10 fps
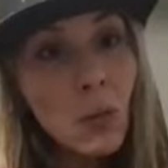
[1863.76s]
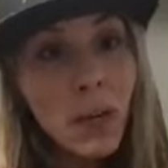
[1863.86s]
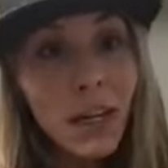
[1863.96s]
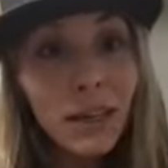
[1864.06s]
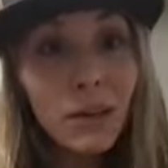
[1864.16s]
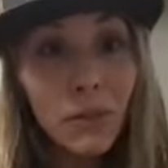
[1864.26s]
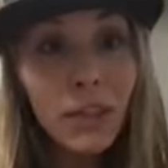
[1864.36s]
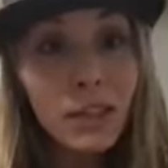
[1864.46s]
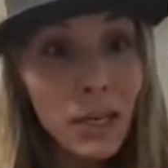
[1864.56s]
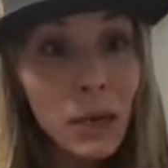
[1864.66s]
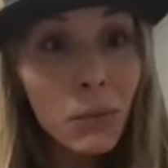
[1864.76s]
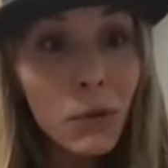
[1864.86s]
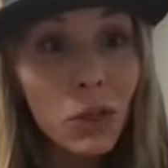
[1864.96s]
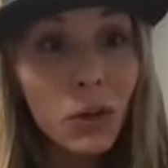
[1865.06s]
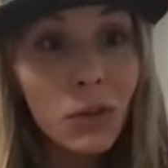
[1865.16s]
but it can affect the
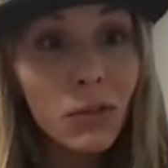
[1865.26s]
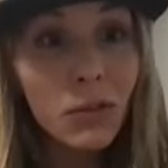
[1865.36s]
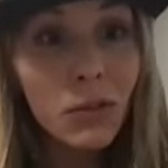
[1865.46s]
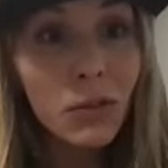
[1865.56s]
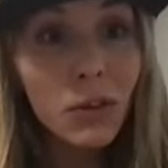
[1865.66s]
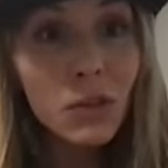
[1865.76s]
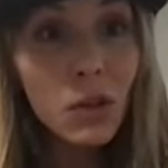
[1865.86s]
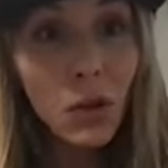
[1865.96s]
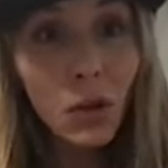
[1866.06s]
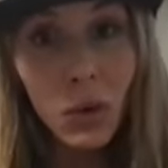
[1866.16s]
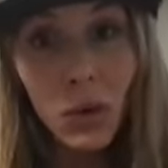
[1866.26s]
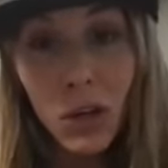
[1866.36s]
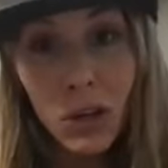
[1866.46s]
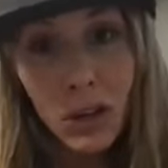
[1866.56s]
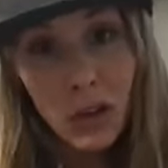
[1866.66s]
temperature. So
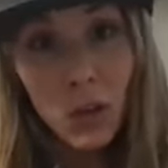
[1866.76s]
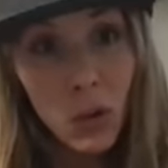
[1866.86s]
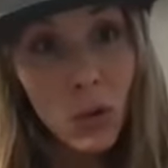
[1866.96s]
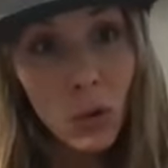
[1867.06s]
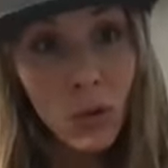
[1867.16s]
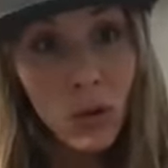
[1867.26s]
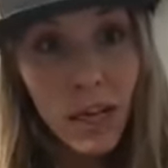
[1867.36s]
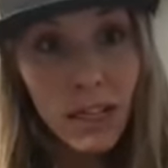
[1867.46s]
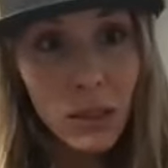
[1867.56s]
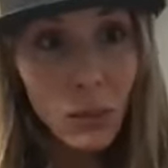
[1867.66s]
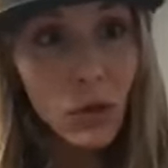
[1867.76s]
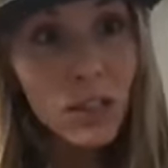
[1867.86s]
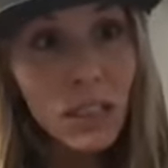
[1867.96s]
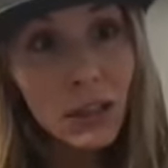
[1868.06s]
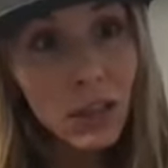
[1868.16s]
you, as the
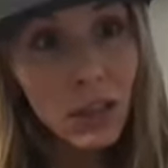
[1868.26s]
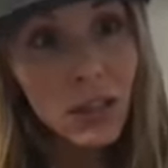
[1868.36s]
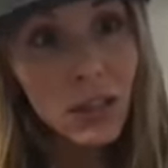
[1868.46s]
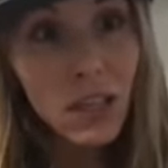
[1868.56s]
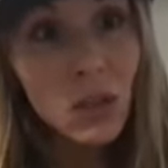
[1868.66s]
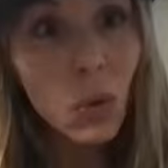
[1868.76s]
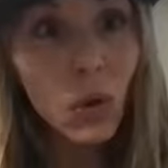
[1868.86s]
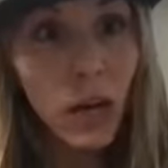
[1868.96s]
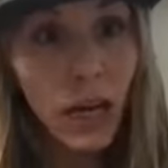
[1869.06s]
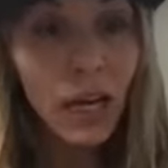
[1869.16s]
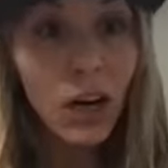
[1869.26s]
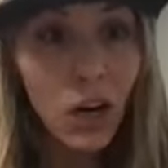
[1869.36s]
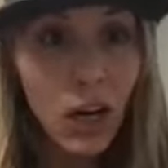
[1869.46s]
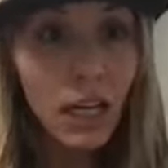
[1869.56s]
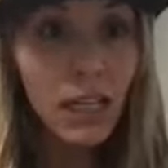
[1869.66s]
person out there ski touring,
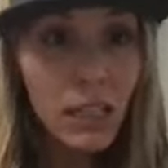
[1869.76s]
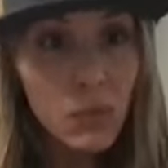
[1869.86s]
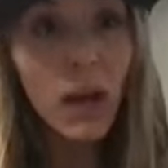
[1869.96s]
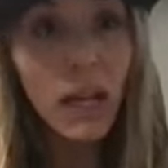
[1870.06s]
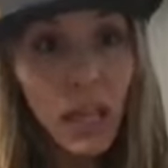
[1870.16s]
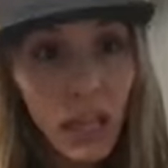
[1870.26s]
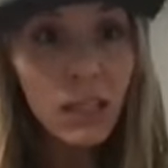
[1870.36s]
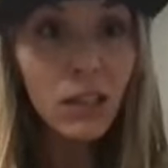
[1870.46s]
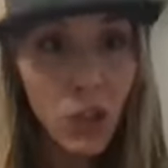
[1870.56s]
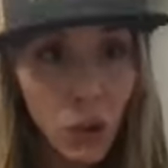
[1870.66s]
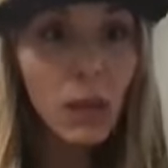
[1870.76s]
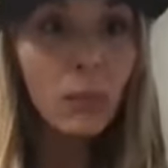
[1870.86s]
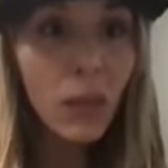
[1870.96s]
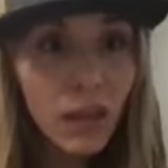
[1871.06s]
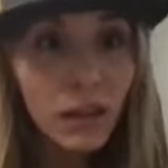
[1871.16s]
are going to get sweaty going
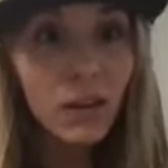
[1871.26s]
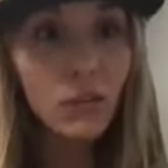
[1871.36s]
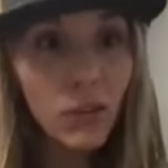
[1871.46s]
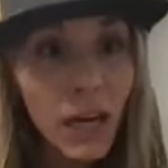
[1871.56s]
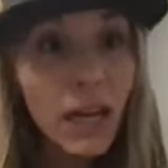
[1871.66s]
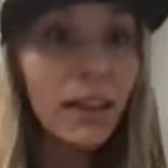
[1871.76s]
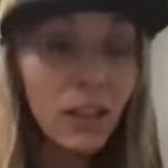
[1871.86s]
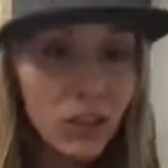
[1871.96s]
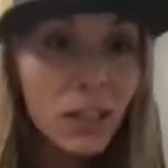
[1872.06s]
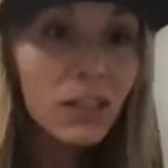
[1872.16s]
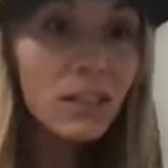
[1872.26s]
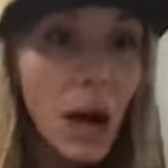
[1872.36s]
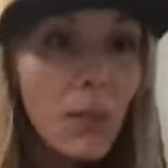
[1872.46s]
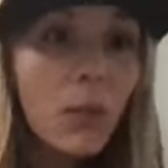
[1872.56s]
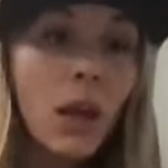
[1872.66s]
up the hill, right? And then you're at the
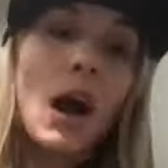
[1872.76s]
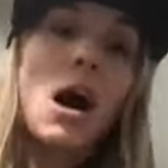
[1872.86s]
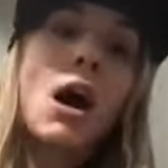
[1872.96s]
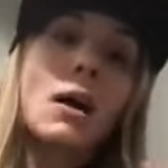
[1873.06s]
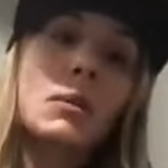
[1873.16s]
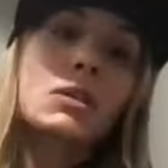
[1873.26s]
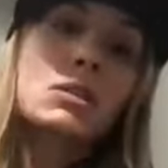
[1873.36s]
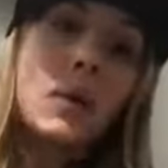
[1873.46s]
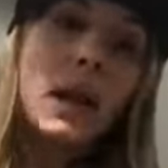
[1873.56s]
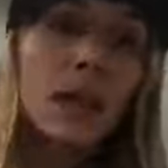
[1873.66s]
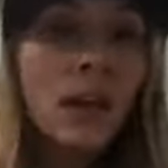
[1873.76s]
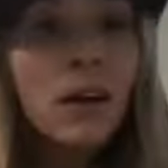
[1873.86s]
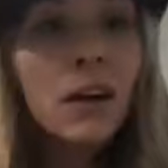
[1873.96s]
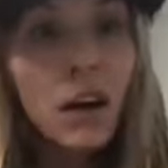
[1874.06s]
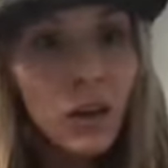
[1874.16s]
top and be like, oh, I'm all sweaty.
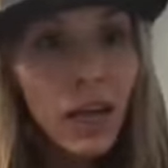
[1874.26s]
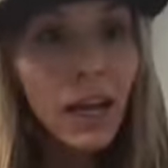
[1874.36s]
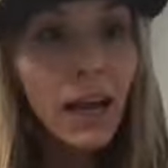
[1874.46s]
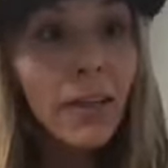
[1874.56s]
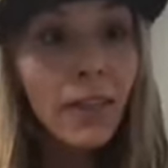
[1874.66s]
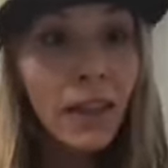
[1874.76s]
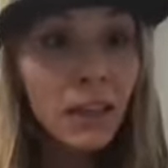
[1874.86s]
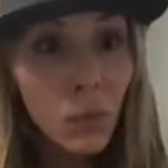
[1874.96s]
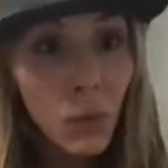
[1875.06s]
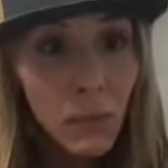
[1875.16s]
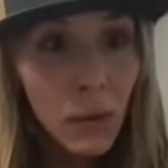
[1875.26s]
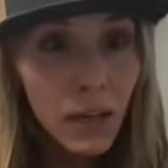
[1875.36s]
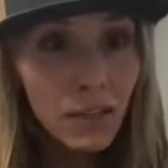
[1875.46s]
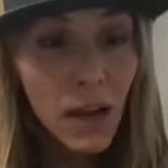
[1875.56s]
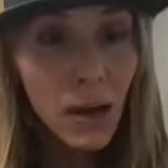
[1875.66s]
Okay. And then the wind
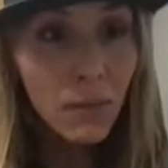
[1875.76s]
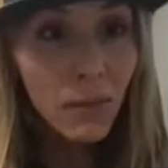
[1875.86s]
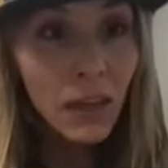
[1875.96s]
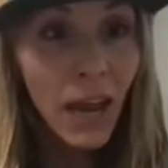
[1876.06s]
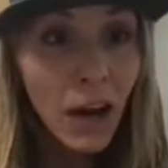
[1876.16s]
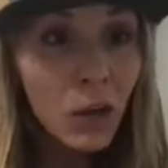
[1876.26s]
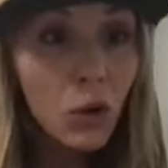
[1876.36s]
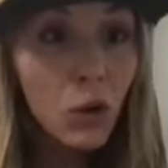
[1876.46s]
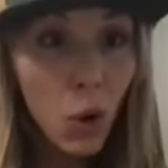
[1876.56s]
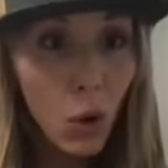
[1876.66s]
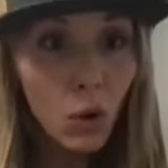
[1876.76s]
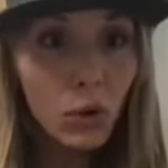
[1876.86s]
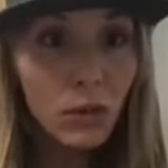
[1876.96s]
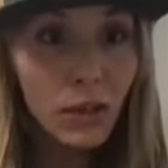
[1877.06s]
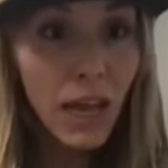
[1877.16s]
picks up. Now you're
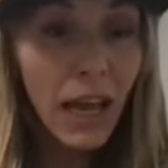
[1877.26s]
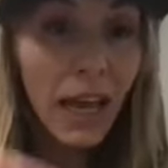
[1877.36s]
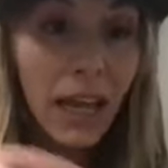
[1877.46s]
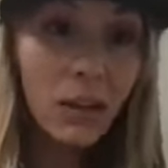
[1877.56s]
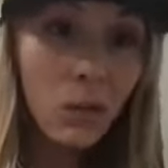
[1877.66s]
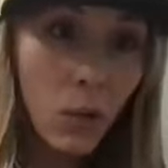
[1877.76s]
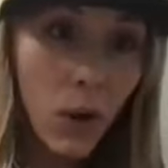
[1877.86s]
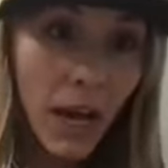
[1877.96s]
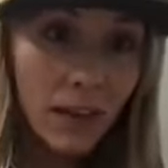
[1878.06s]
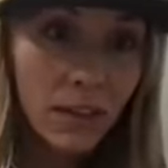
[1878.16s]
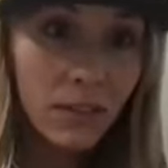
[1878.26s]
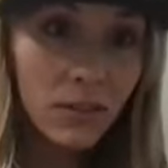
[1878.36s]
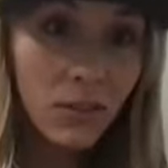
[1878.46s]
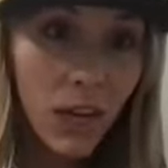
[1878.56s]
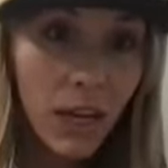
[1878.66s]
cold and wet,
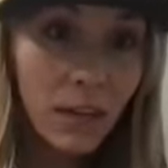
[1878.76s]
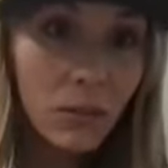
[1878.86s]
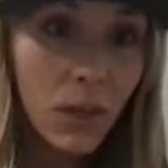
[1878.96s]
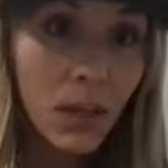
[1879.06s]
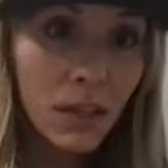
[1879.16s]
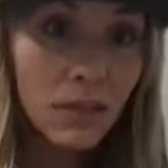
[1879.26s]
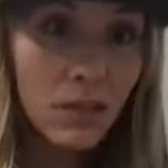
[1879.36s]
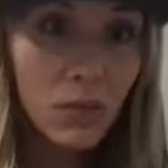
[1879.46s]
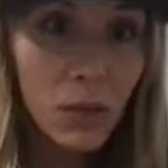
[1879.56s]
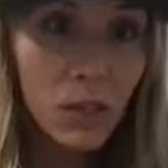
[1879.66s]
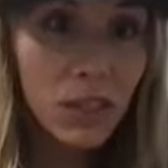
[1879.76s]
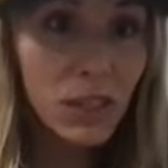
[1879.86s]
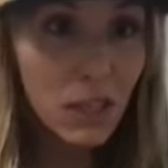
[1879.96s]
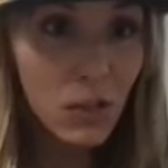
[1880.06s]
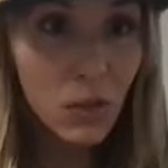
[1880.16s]
right? Because you've been
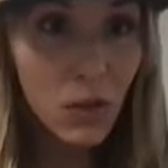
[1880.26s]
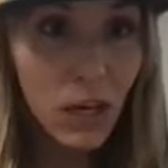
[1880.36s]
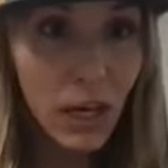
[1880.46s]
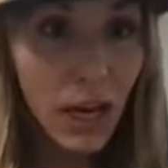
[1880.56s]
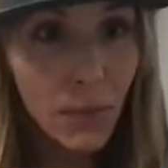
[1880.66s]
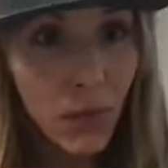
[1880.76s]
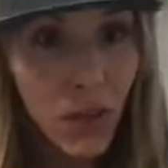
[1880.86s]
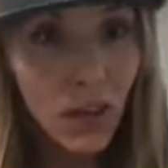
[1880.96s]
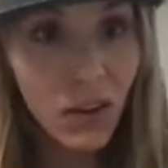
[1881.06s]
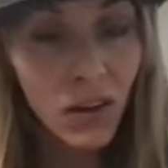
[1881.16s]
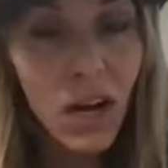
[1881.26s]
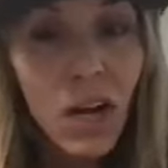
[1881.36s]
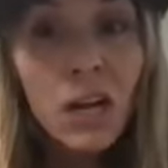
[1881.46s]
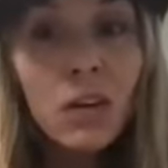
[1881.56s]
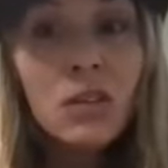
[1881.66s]
ski touring up the hill.
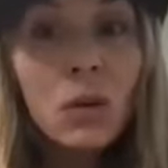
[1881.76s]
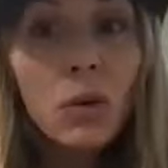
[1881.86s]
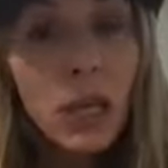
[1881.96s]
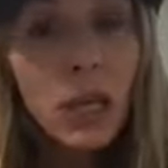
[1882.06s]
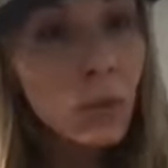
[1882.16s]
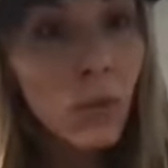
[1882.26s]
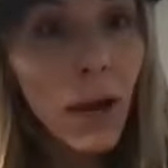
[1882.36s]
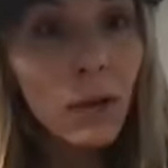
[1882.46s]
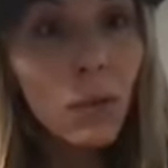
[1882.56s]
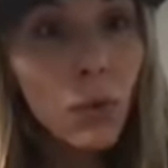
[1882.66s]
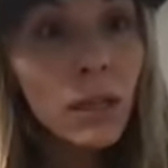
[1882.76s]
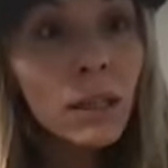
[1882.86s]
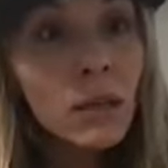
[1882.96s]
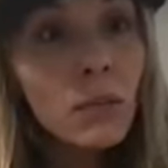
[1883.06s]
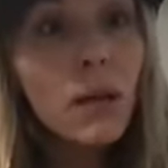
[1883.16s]
So keep in mind,
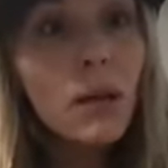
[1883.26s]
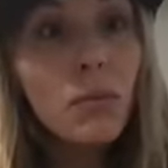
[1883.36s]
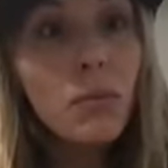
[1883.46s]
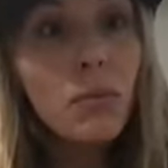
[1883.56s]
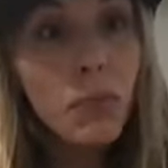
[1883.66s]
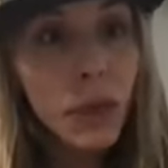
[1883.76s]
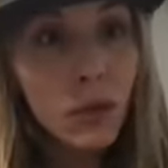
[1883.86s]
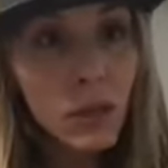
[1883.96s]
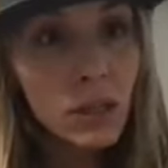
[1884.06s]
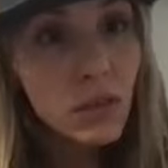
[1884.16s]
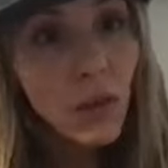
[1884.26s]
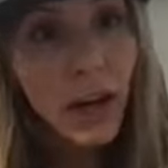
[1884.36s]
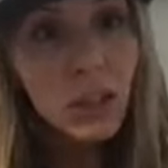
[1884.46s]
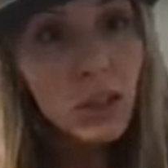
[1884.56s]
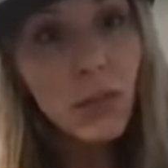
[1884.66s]
wind can be a big risk
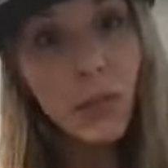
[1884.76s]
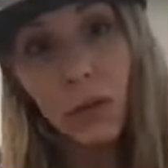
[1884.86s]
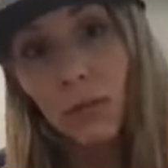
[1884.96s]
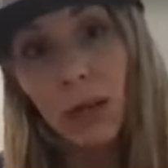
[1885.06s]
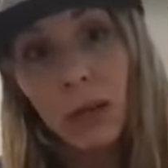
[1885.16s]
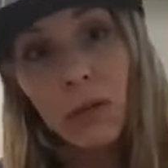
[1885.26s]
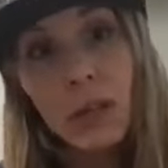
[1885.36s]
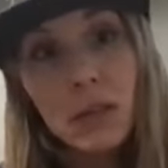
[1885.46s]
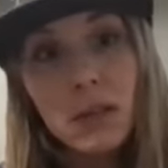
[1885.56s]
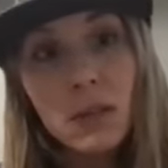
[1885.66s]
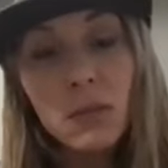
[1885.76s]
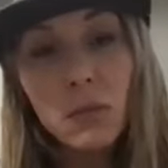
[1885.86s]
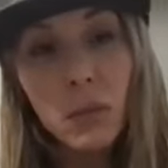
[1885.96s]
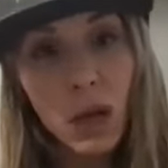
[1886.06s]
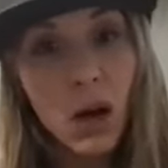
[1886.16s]
factor for many reasons
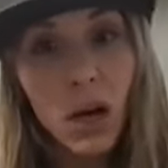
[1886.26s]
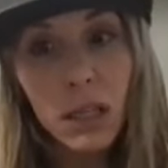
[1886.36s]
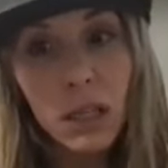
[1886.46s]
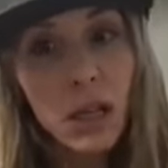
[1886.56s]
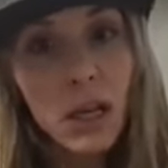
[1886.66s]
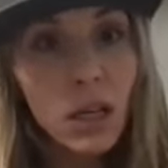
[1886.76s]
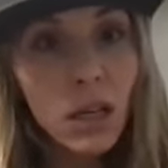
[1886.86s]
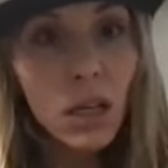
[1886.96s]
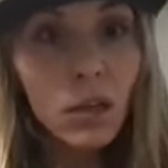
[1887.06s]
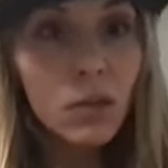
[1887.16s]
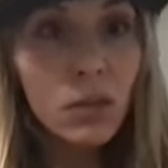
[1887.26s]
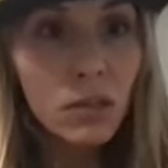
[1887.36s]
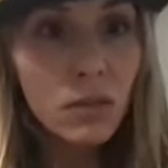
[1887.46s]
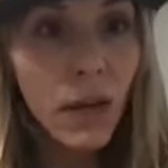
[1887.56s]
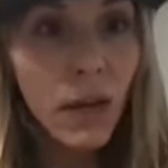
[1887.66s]
beyond,
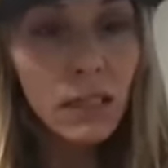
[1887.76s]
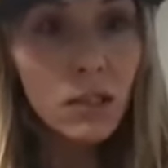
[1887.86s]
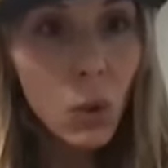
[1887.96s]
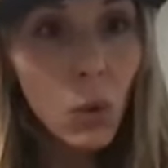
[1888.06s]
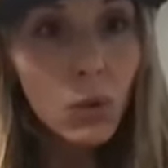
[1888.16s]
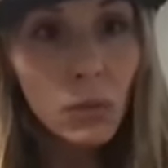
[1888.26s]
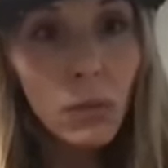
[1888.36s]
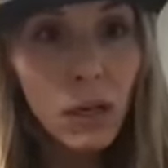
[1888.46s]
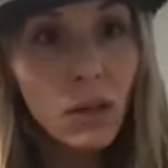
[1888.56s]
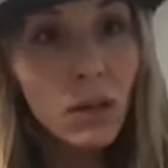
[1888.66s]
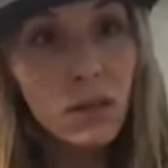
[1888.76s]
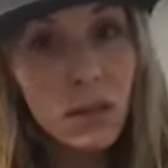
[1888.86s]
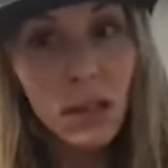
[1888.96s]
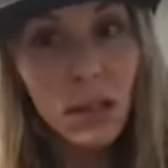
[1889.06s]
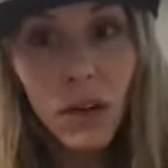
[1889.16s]
just the fact it's cold, but it
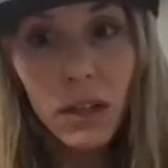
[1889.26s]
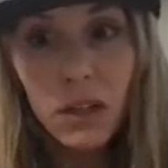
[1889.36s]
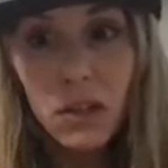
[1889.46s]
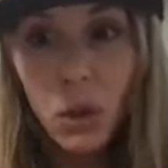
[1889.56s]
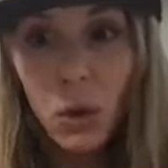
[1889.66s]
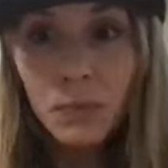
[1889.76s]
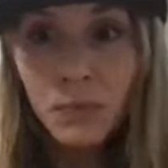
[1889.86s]
also can affect the snow.